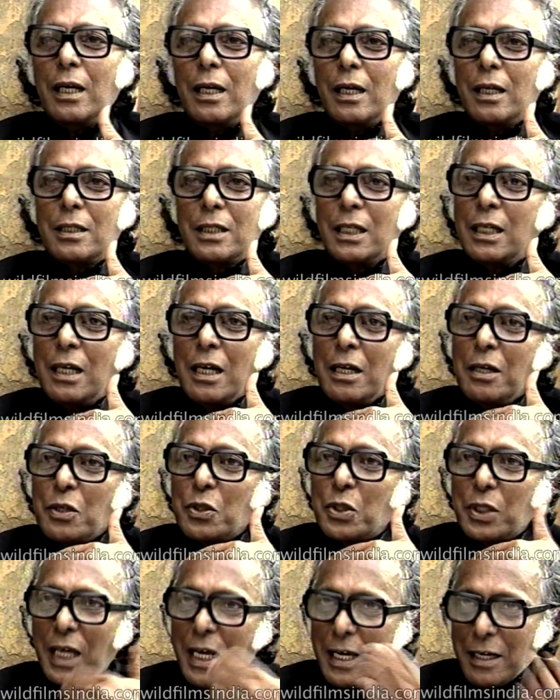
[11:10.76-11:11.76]
She didn't
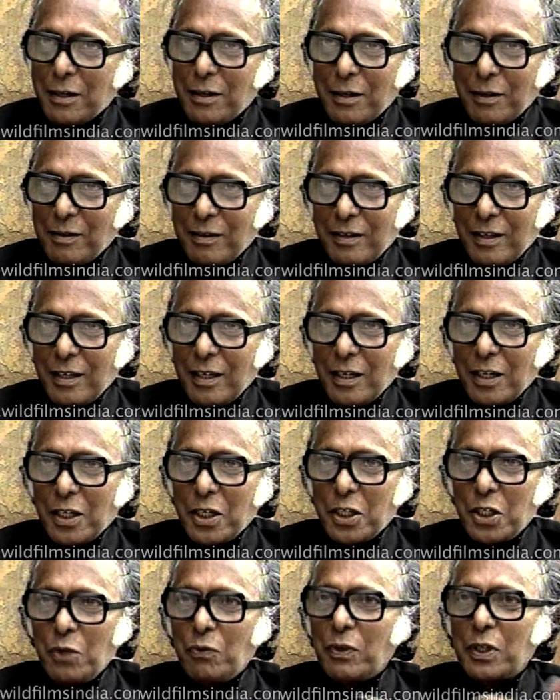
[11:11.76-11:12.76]
say it.
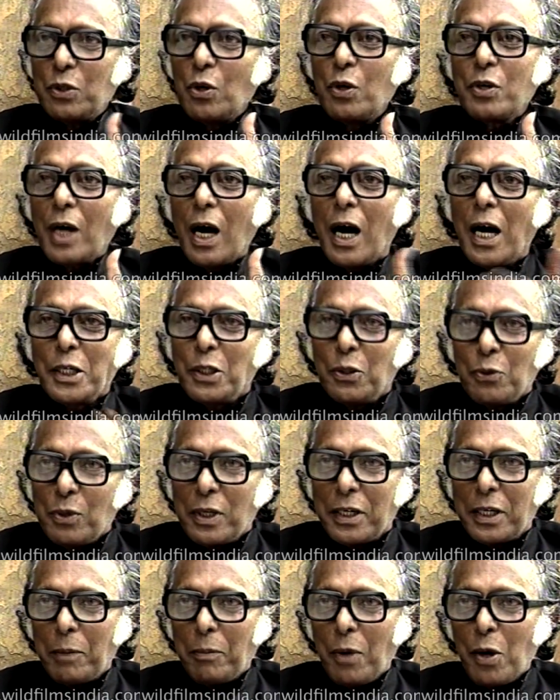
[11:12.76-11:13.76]
She was not
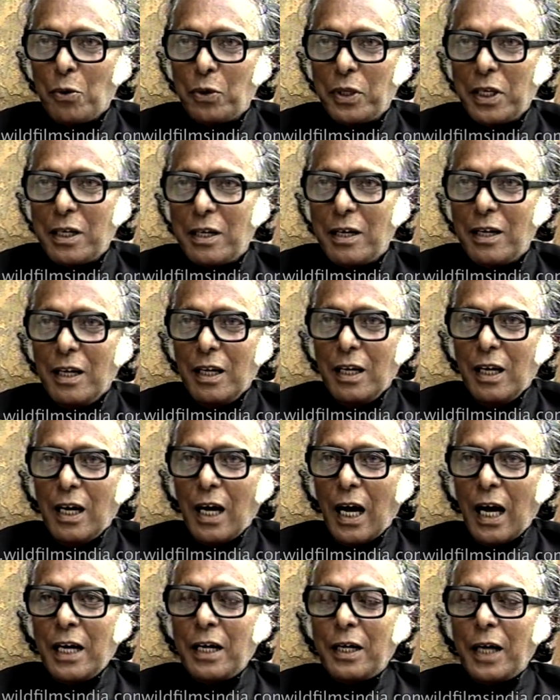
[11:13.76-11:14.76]
articulate about it.
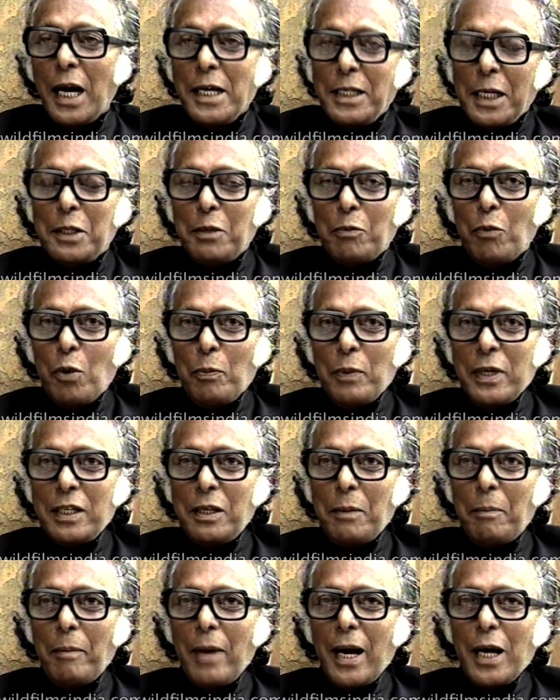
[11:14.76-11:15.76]
And right at the moment,
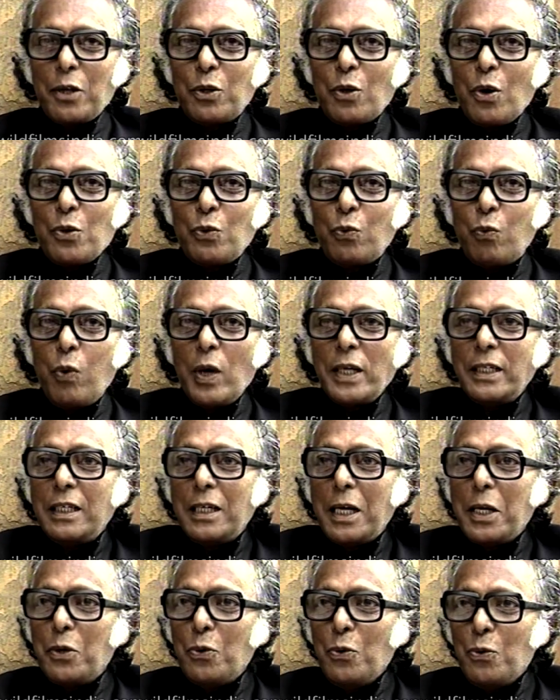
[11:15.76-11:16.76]
the man thought, What
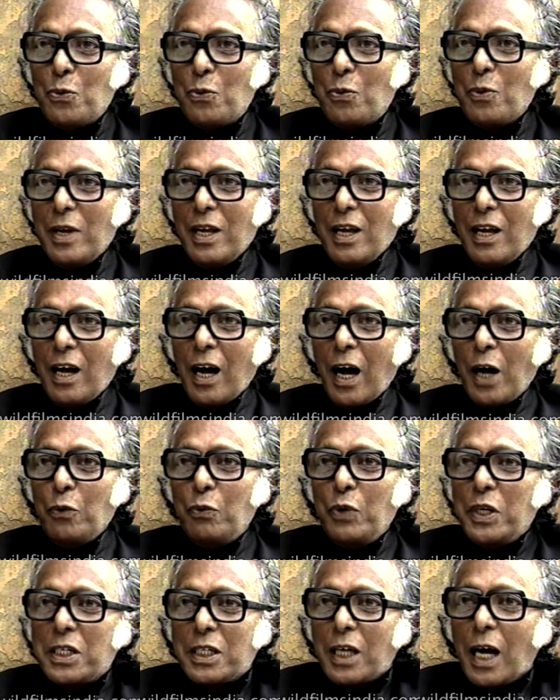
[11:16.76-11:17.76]
did I do? I
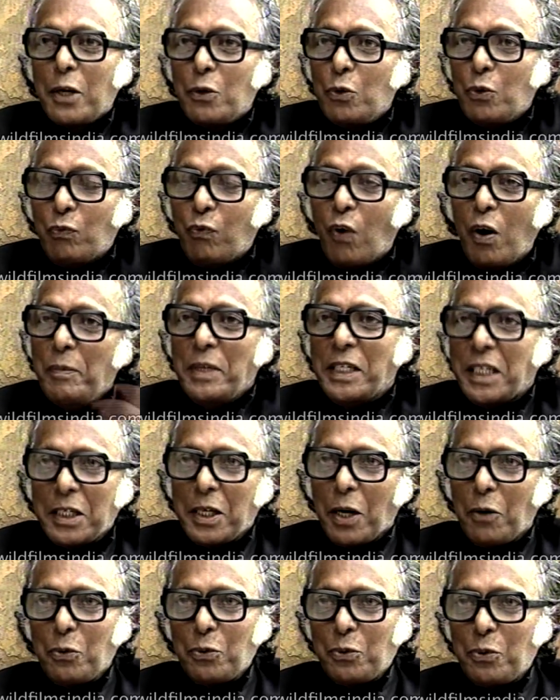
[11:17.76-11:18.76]
wish I could vomit it
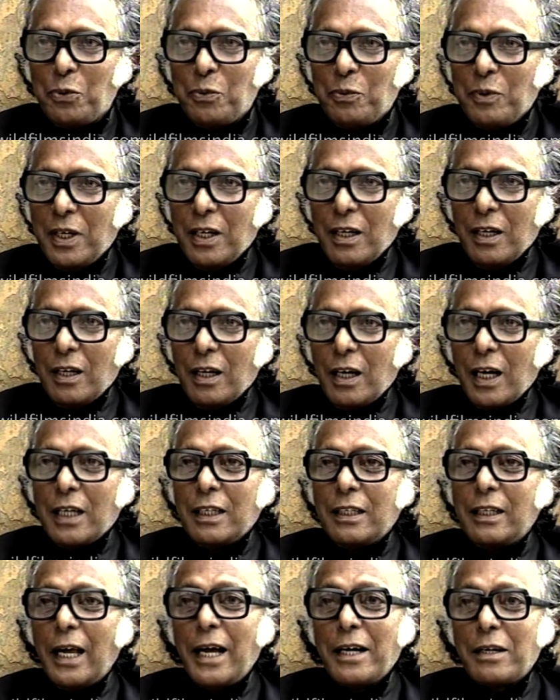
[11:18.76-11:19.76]
out.
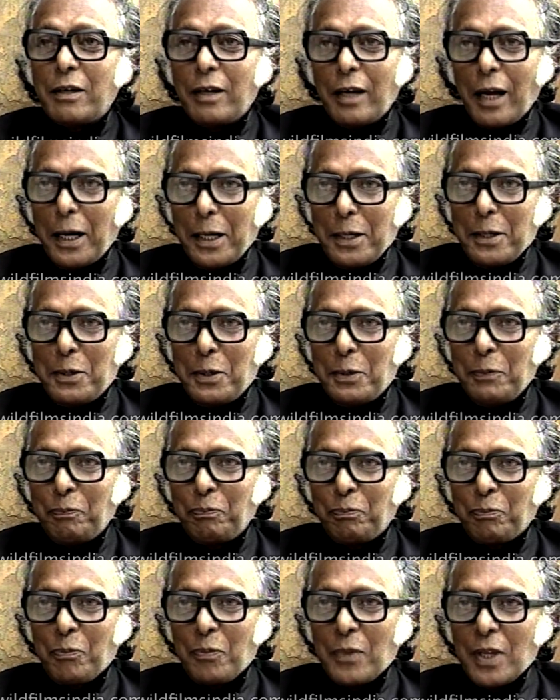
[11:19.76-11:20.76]
And that night,
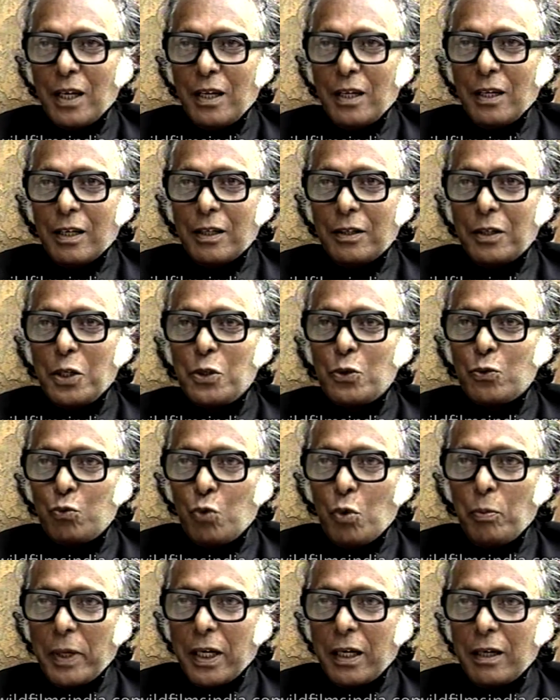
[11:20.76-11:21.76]
this
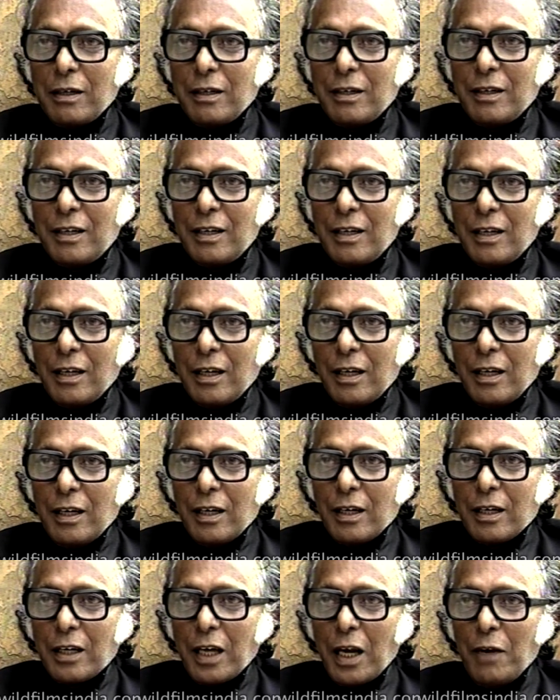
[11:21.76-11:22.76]
woman
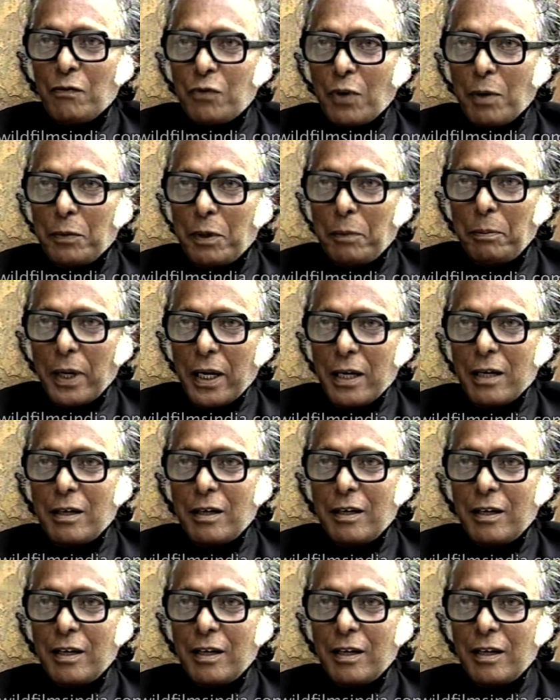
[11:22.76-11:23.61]
came from the bed